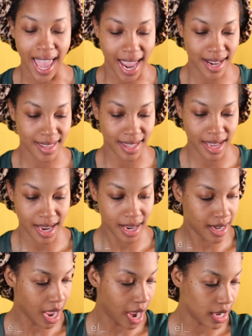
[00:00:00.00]
And
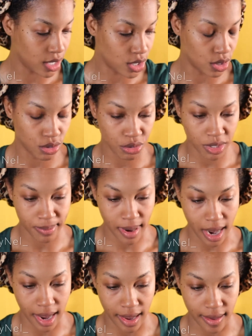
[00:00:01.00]
then I use
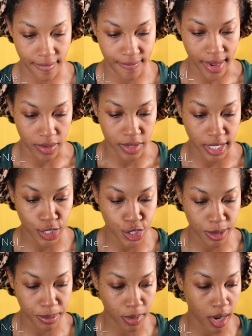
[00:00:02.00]
my
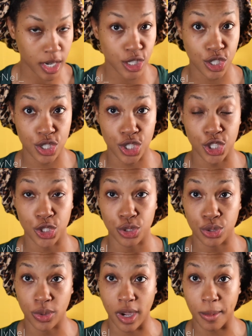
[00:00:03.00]
foundation brush
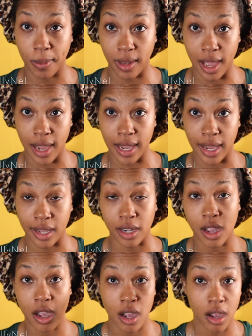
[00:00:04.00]
to apply
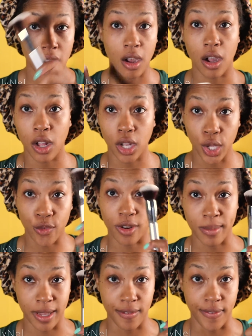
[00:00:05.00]
it all over
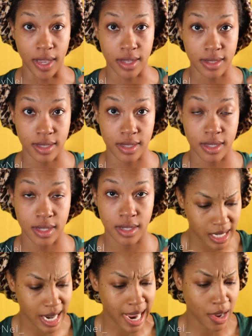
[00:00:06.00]
my face.
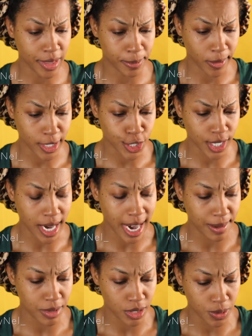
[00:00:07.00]
Now the brush that I'm